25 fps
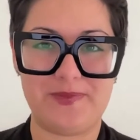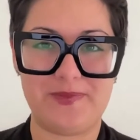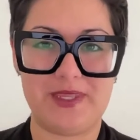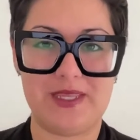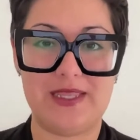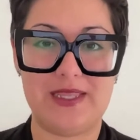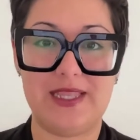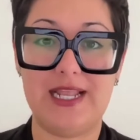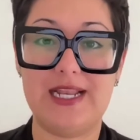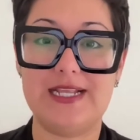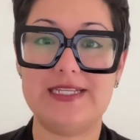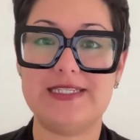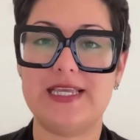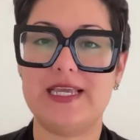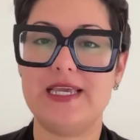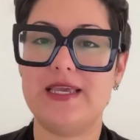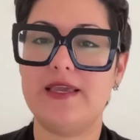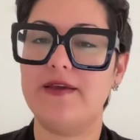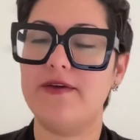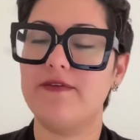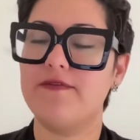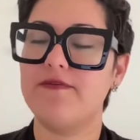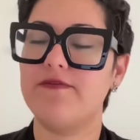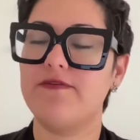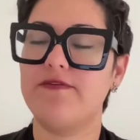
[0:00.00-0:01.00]
That is a
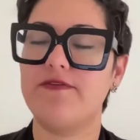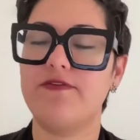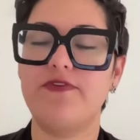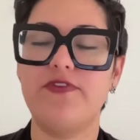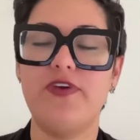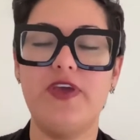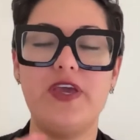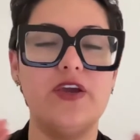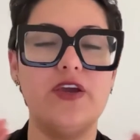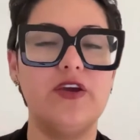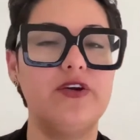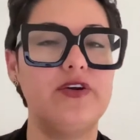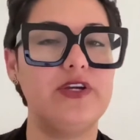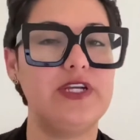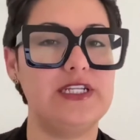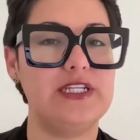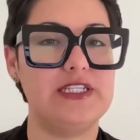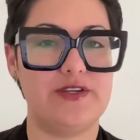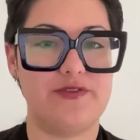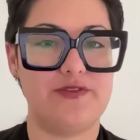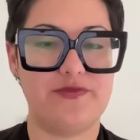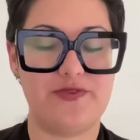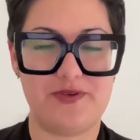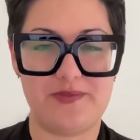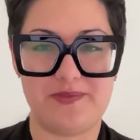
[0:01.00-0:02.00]
very
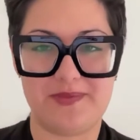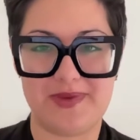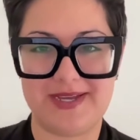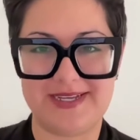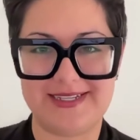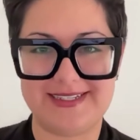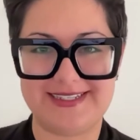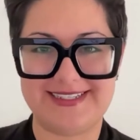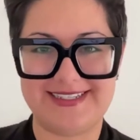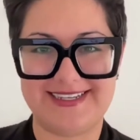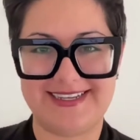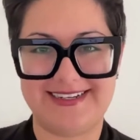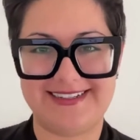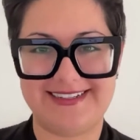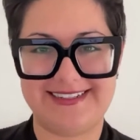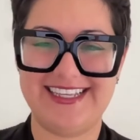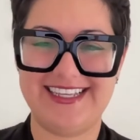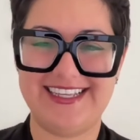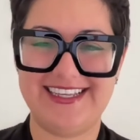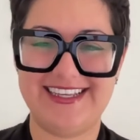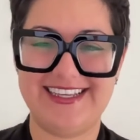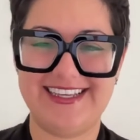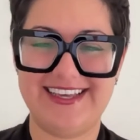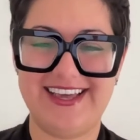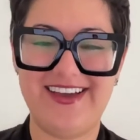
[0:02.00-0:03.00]
different mindset.
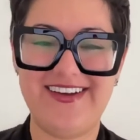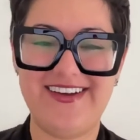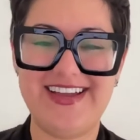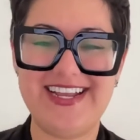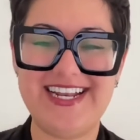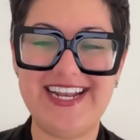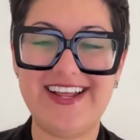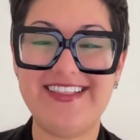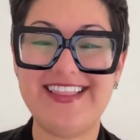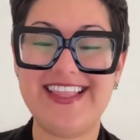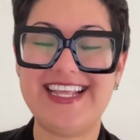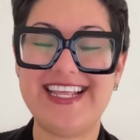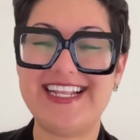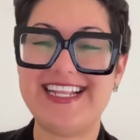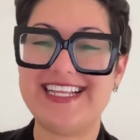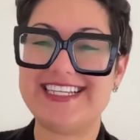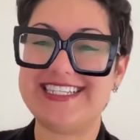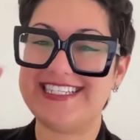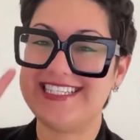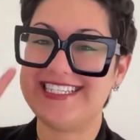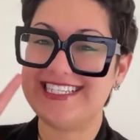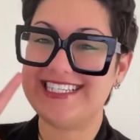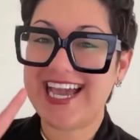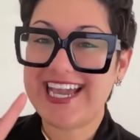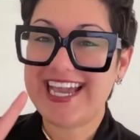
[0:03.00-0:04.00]
All right, now the
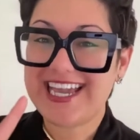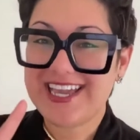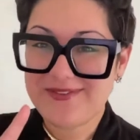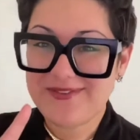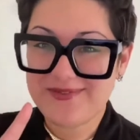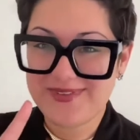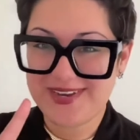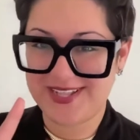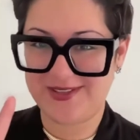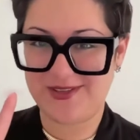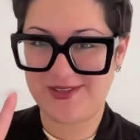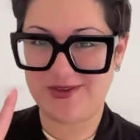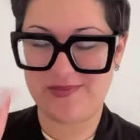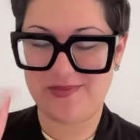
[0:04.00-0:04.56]
second way that you